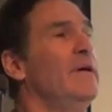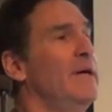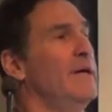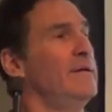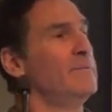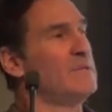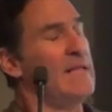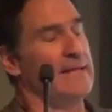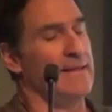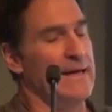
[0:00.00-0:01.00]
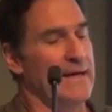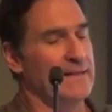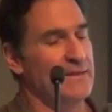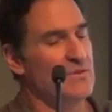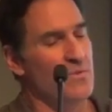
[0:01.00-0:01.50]
And it was like
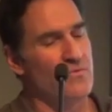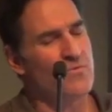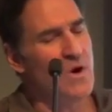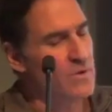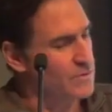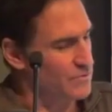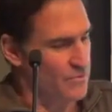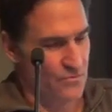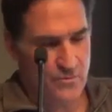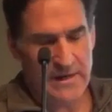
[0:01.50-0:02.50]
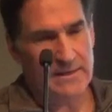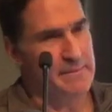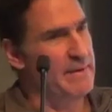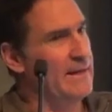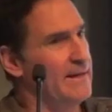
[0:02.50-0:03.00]
that. So the roads were
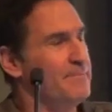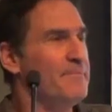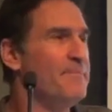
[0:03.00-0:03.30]
really bad.